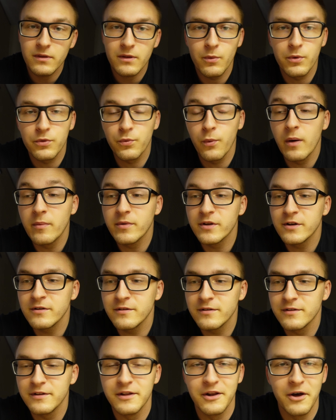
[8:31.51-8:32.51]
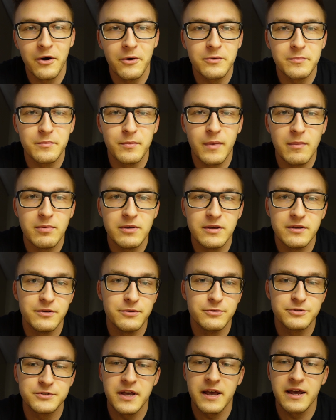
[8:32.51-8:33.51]
With women, you know, maybe
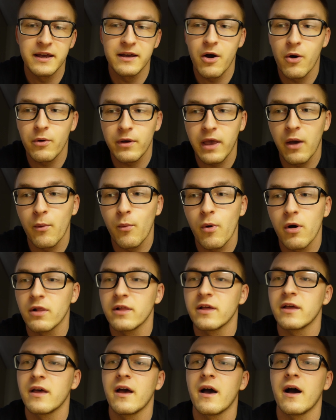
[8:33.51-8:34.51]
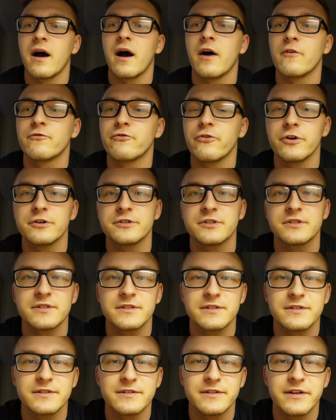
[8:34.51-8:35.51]
you say, okay, well, first,
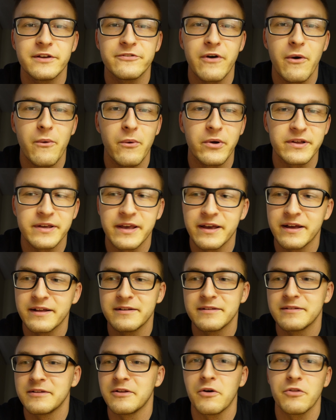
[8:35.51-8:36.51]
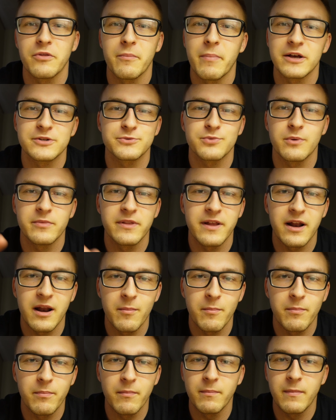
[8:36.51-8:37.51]
if I want to get, you know, the best woman that
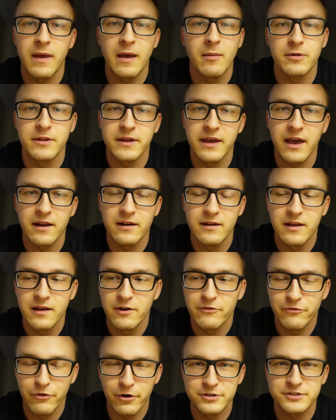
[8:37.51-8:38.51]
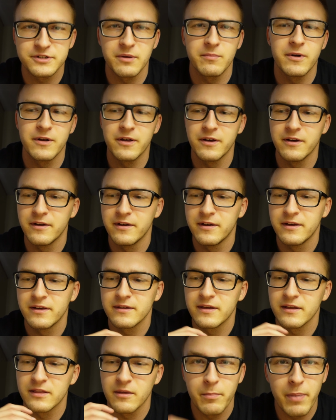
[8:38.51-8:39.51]
I'm able to get, first, I'm gonna
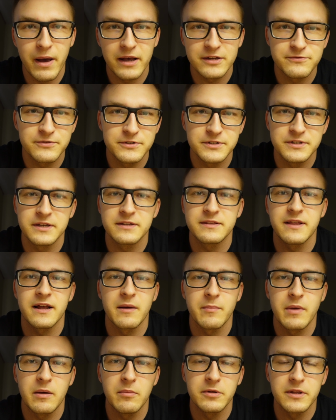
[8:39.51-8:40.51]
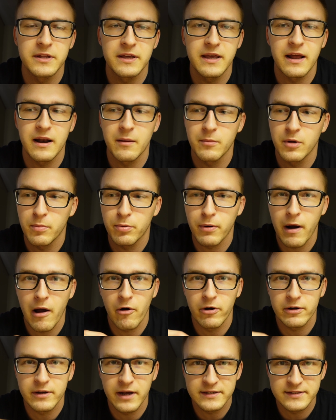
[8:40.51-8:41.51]
get the best physique that I'm able to get. I'm gonna
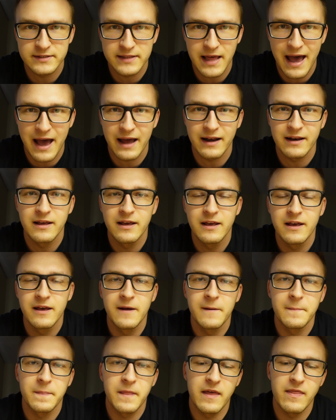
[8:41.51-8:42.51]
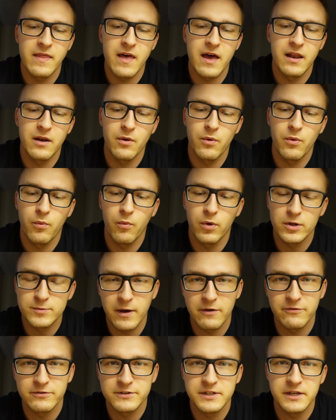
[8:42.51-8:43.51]
prioritize that, and then once
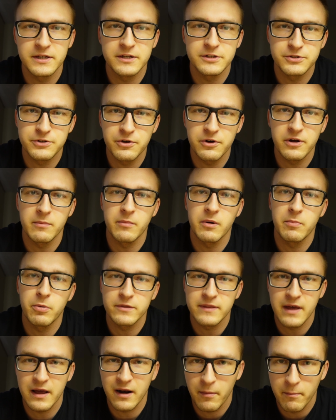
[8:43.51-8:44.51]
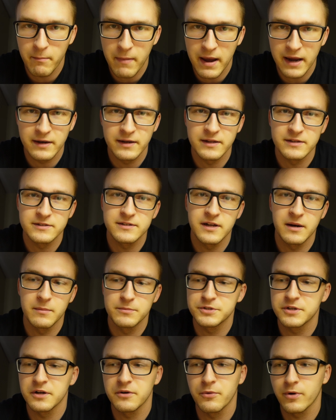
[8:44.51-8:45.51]
my physique is good, I'm gonna put that on maintenance, and I'm
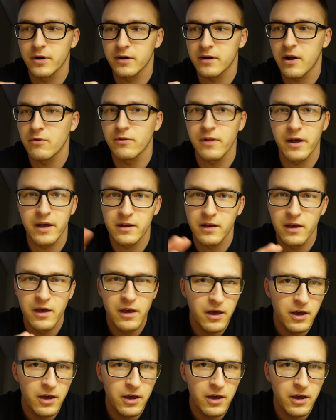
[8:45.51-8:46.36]
just gonna work out like,